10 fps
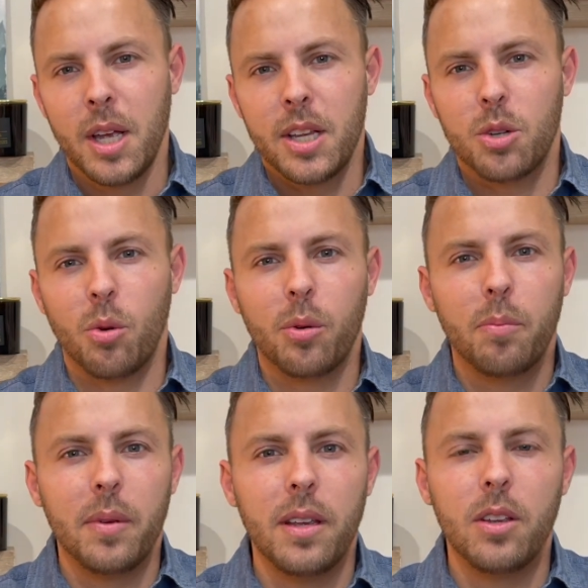So it would
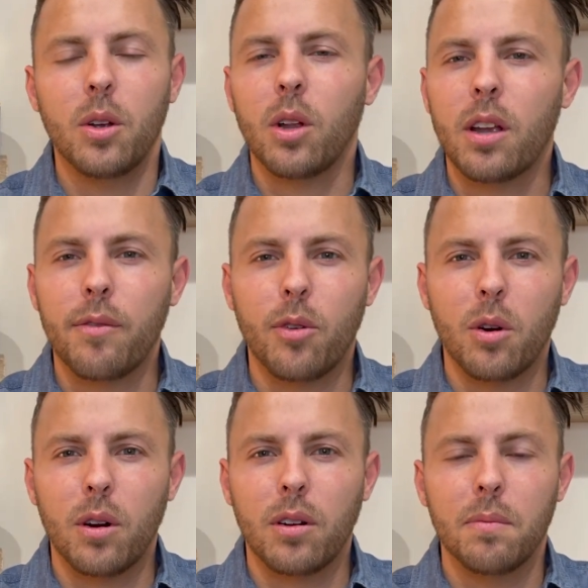be you're looking
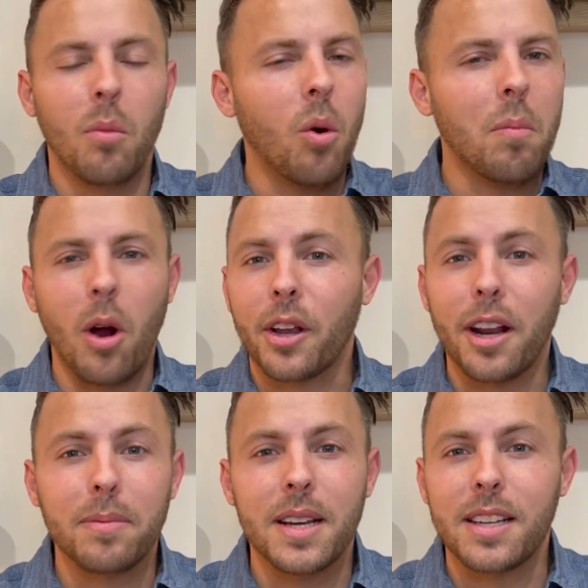for more market
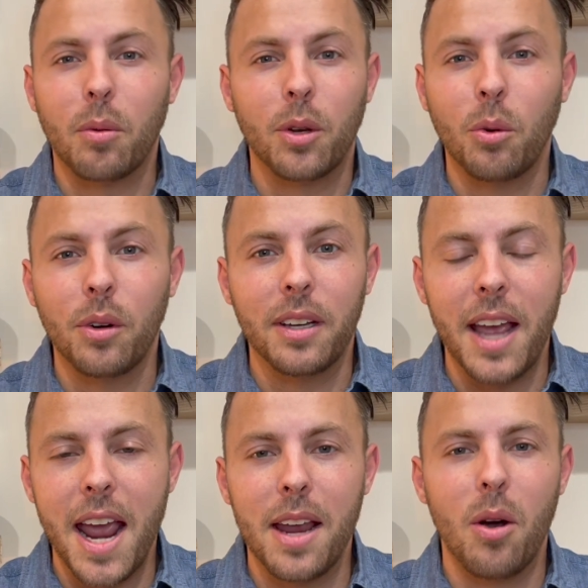updates like we're doing today,